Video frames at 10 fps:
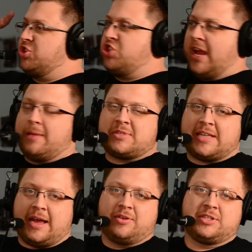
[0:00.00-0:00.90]
James
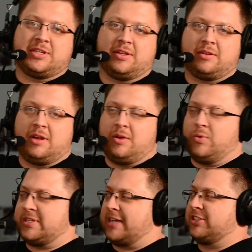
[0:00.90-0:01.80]
Townsend
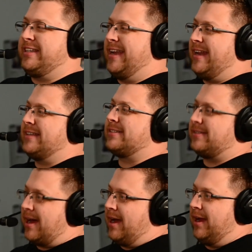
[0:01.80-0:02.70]
was actually getting
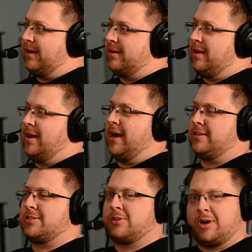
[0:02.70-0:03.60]
signed
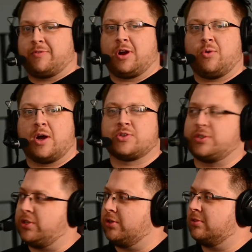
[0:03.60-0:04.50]
at the start of our
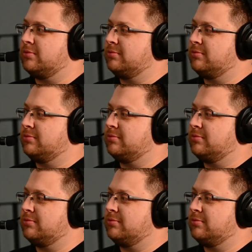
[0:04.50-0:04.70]
Quadrant 2.